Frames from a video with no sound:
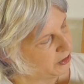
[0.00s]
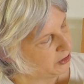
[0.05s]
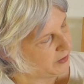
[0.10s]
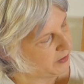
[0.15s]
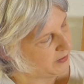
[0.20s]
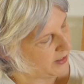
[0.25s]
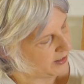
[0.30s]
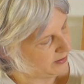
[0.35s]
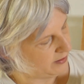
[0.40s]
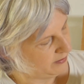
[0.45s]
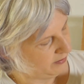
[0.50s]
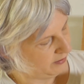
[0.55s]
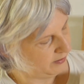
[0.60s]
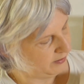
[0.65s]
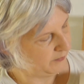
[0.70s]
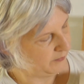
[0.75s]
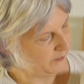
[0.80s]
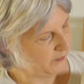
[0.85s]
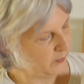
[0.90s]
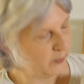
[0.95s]
do that
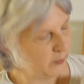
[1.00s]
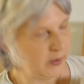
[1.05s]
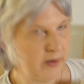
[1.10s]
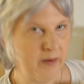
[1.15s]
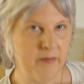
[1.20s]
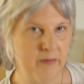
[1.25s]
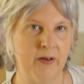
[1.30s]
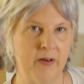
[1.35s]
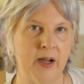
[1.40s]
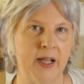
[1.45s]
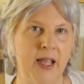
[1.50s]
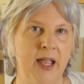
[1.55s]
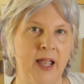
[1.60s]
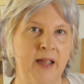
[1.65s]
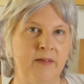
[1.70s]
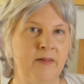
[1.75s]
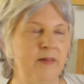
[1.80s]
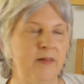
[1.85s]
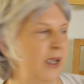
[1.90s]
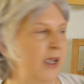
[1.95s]
wherever I
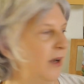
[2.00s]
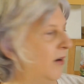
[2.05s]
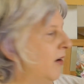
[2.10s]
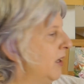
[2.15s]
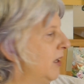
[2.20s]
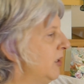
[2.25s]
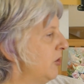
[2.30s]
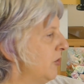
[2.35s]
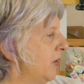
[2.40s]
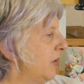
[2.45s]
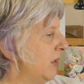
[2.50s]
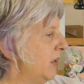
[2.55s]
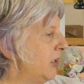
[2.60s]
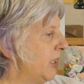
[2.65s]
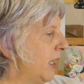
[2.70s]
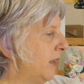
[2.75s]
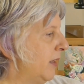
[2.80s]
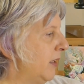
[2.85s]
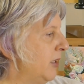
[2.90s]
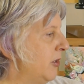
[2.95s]
can, and I enjoy the
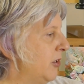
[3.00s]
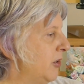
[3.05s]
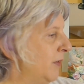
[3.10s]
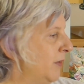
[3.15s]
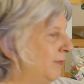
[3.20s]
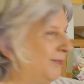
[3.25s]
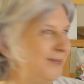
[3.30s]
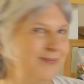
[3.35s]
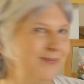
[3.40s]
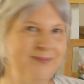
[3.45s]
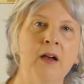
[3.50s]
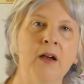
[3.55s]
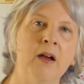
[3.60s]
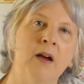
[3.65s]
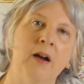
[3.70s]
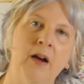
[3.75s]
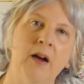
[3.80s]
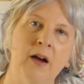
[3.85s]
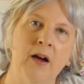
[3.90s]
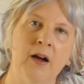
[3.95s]
challenge.
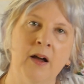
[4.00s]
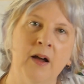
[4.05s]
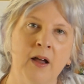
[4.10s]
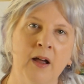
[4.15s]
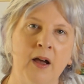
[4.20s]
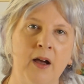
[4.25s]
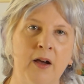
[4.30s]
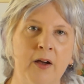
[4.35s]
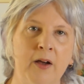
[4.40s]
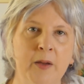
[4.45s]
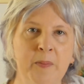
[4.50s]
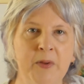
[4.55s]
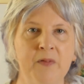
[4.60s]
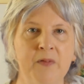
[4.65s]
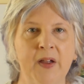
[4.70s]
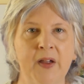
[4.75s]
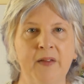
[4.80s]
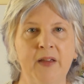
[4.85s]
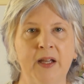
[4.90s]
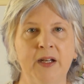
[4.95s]
I hope you
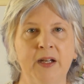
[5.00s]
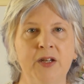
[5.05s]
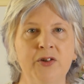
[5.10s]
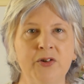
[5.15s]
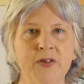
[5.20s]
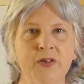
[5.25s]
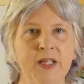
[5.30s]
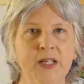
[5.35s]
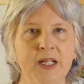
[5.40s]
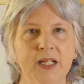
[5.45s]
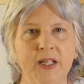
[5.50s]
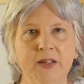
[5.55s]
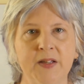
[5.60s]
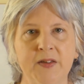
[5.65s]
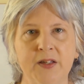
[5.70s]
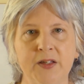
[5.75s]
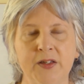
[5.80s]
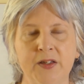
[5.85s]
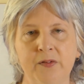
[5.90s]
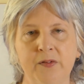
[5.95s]
found that interesting.
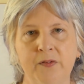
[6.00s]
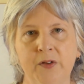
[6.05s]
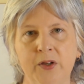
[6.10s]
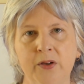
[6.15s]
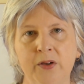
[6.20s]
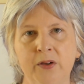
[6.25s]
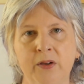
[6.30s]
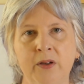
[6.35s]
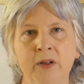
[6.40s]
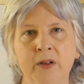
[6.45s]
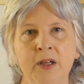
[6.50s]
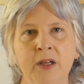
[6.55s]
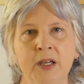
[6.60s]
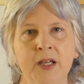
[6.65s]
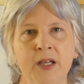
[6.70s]
It's just a few